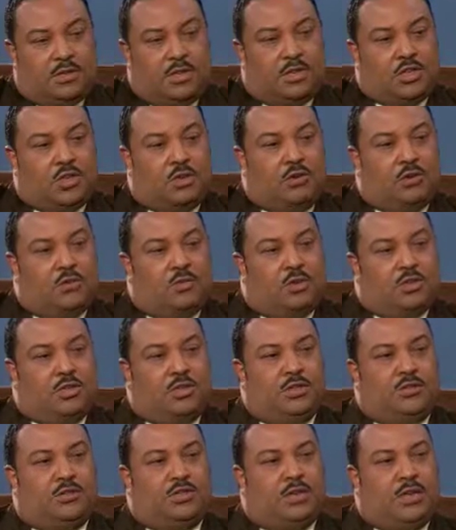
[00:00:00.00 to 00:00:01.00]
Touching on what
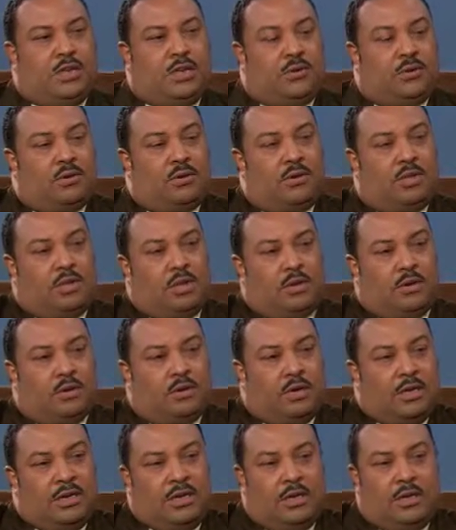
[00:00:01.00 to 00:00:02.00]
you said
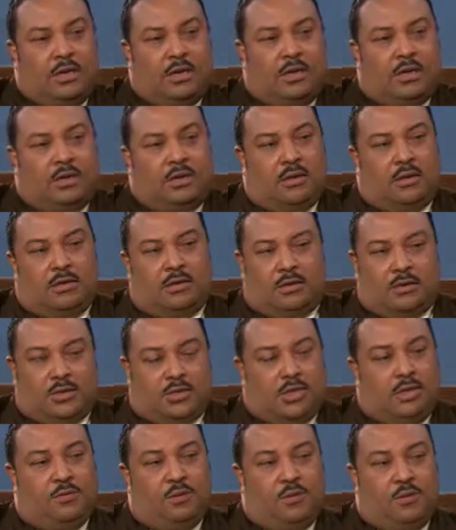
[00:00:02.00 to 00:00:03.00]
earlier, the
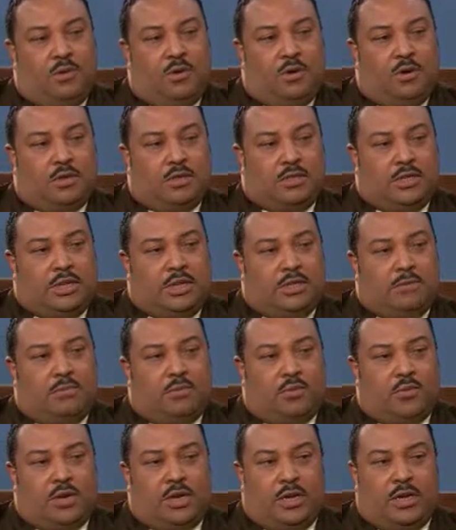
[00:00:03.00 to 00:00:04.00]
Civil War
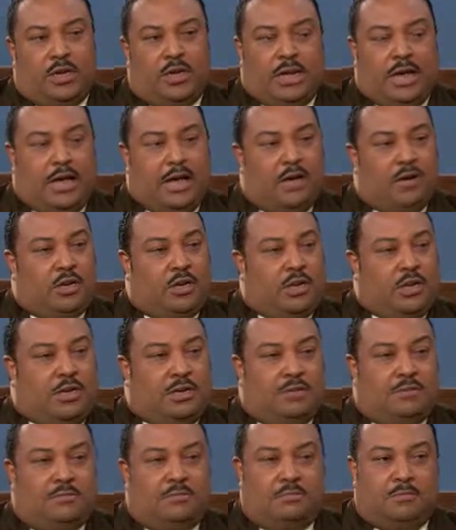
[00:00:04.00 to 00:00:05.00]
did bring out
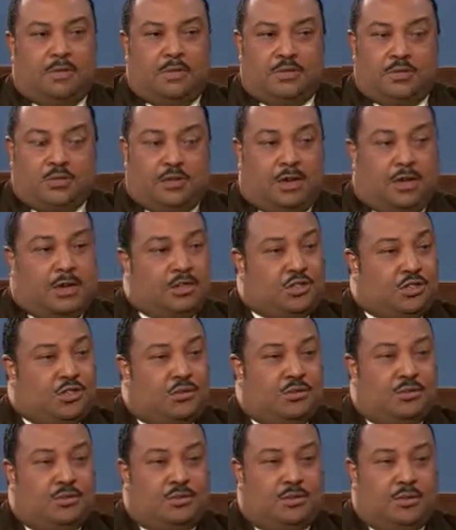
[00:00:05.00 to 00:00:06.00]
heated
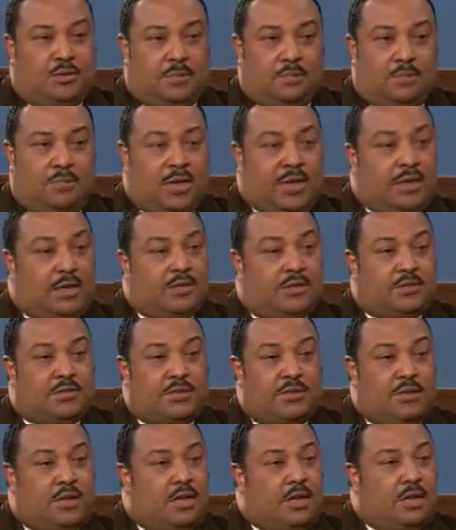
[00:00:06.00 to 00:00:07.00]
discussions,
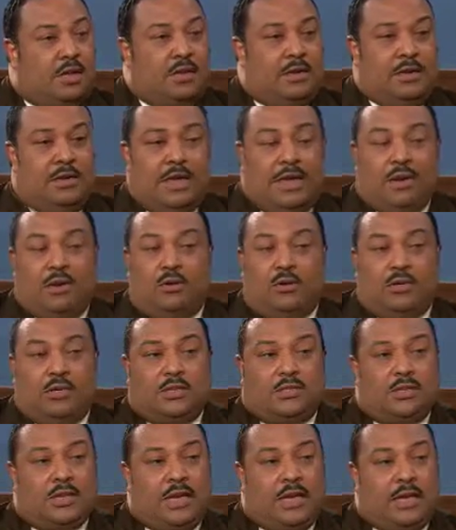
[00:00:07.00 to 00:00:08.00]
debates, not
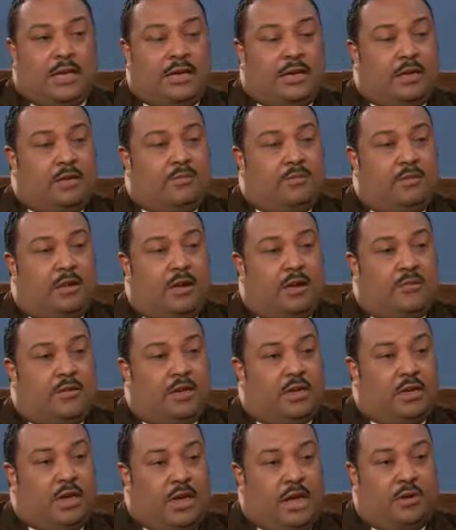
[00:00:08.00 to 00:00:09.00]
only, say,
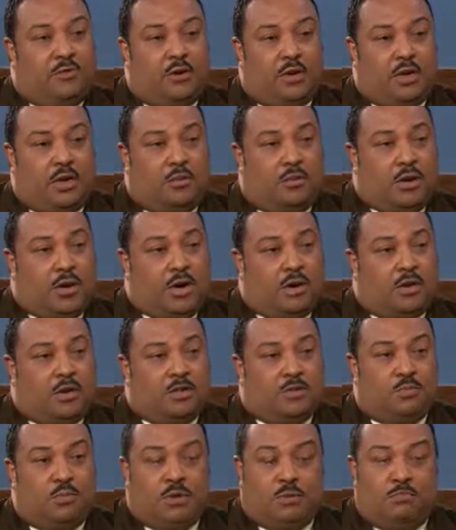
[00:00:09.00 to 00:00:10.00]
involving African
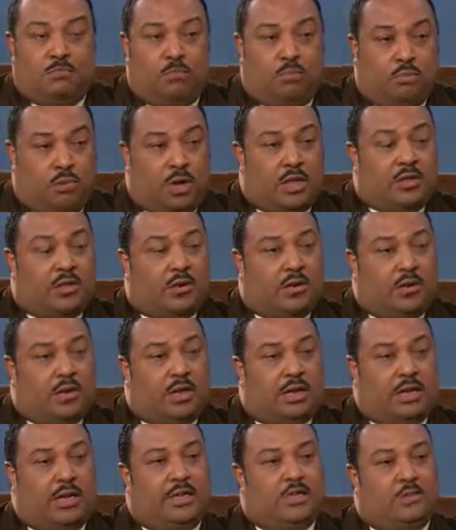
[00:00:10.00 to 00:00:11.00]
Americans, but brother
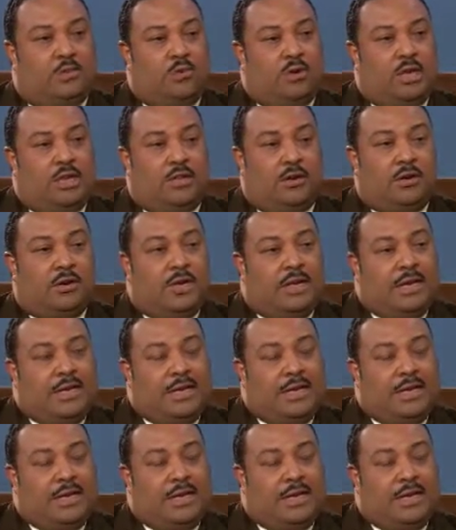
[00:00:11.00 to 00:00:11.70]
against brother.